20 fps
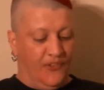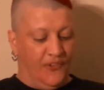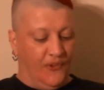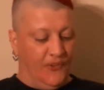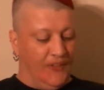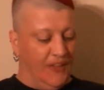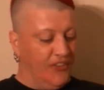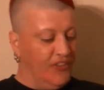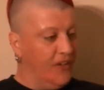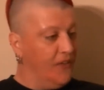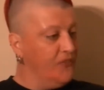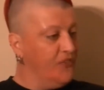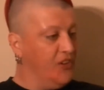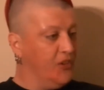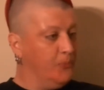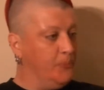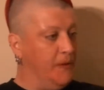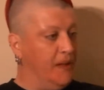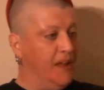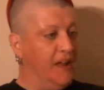So these have
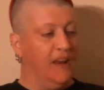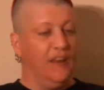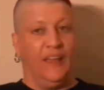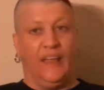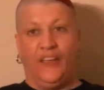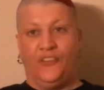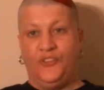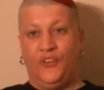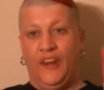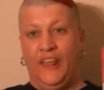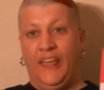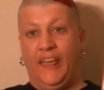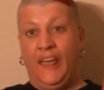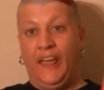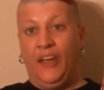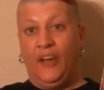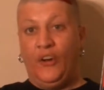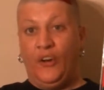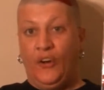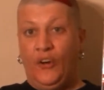just been like sitting
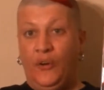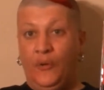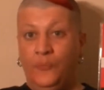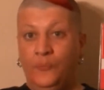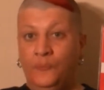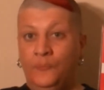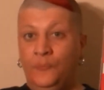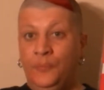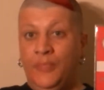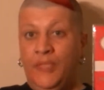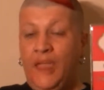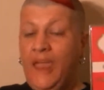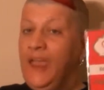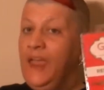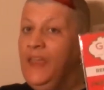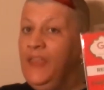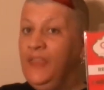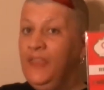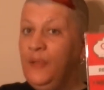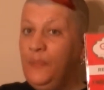here
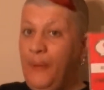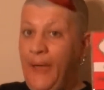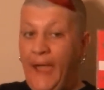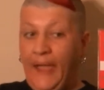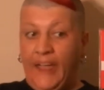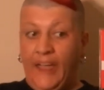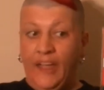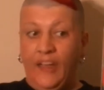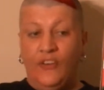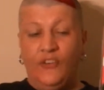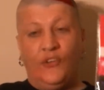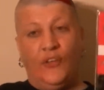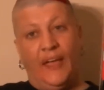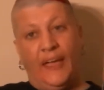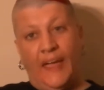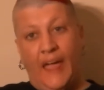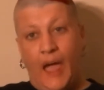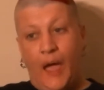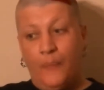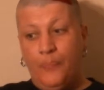in the package,
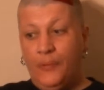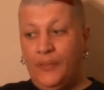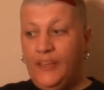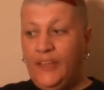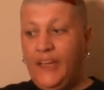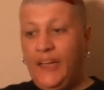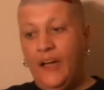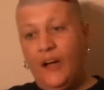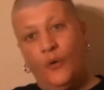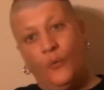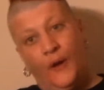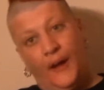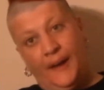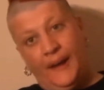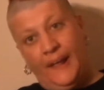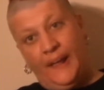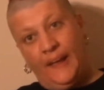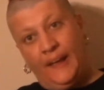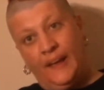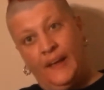like happily
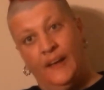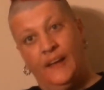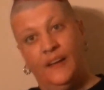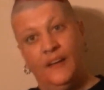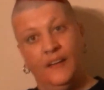awaiting,